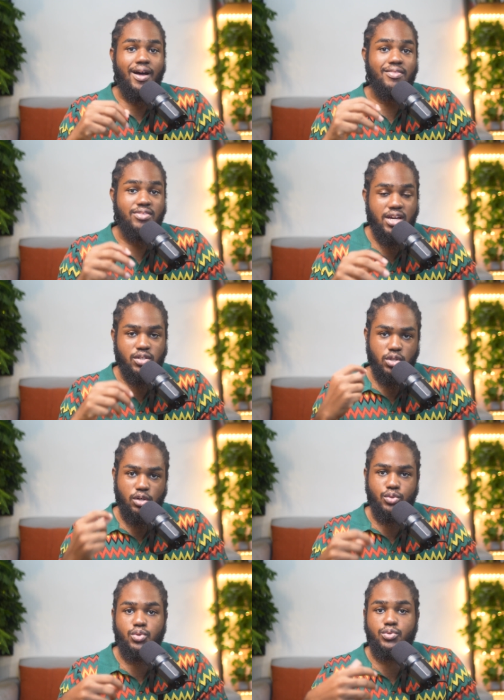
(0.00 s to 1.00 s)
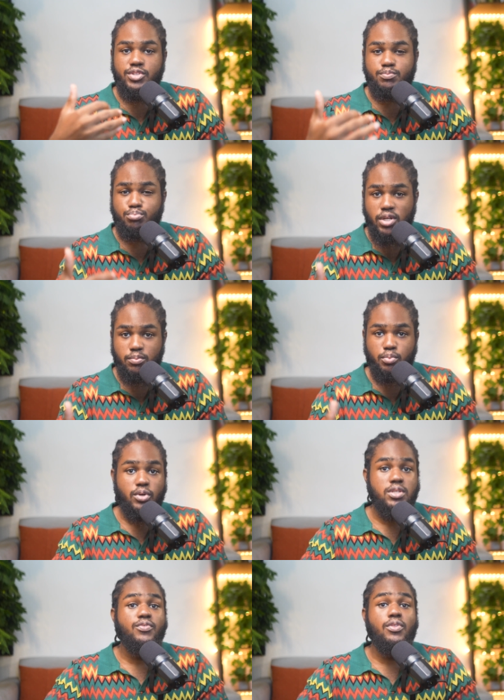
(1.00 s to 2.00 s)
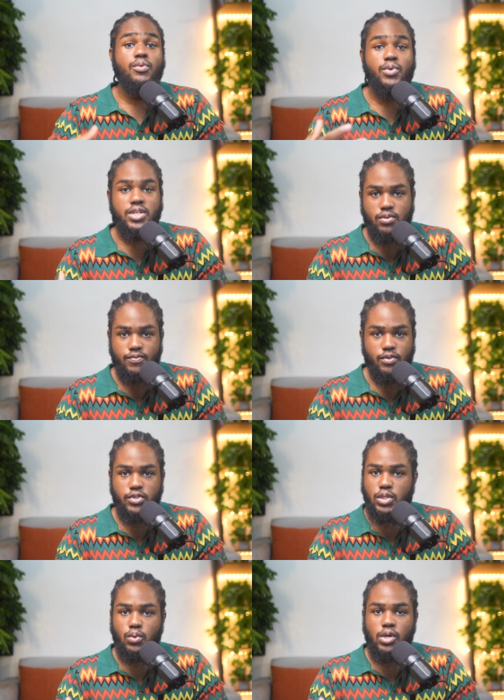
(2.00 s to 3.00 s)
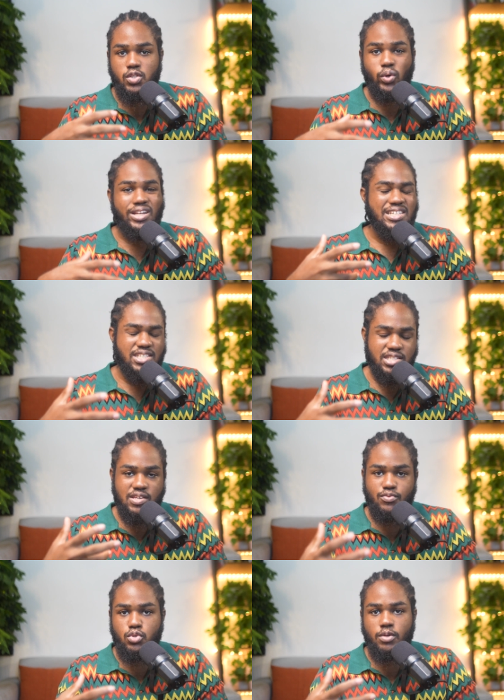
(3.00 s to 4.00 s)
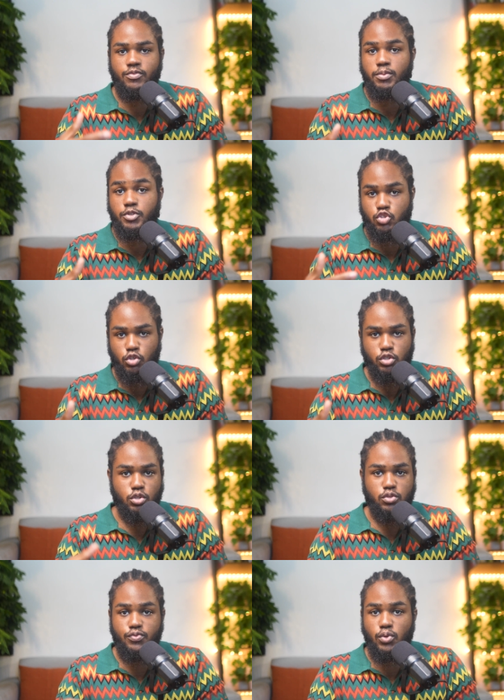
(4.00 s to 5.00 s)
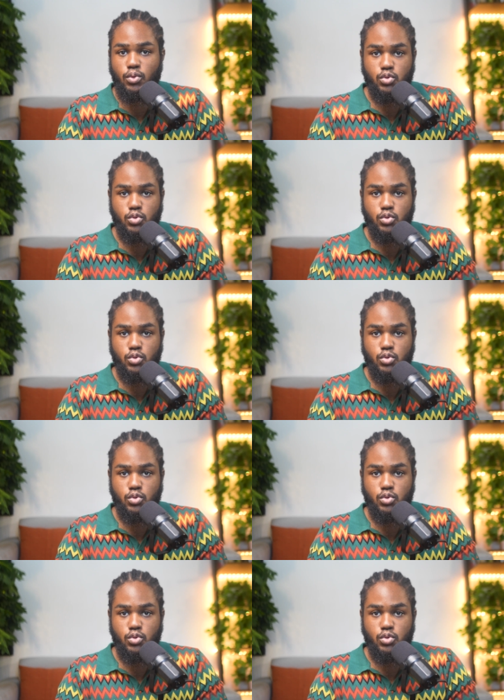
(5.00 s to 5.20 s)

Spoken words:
And then you can also create bullet points for the rest of your video to at least give you some form of structure to follow,